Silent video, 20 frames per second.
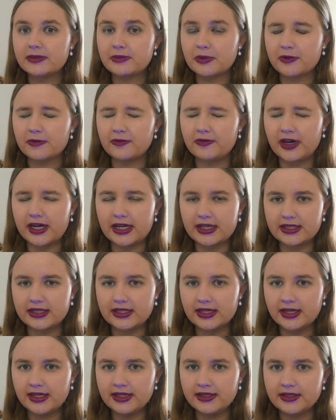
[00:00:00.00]
are both fire
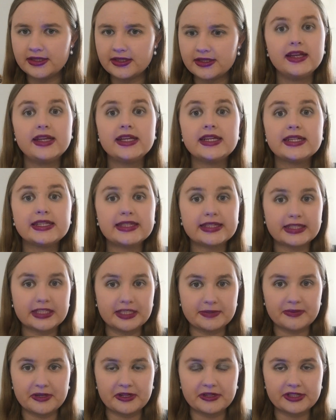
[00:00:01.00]
signs. It's a
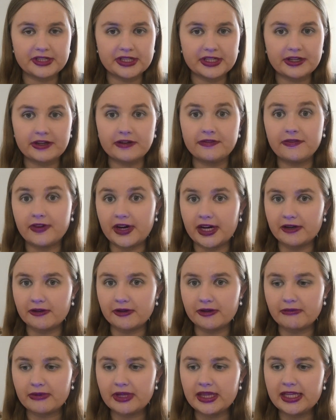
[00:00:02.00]
spirited and
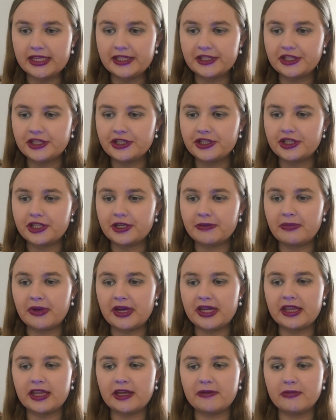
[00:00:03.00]
fiery relationship
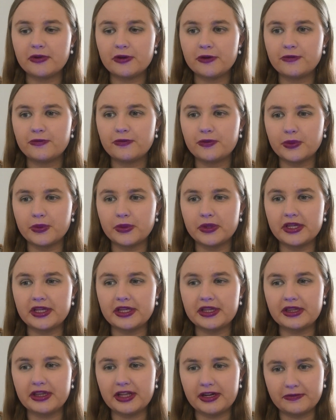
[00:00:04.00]
and they both fall
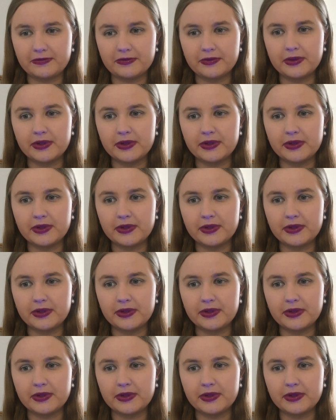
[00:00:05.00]
in love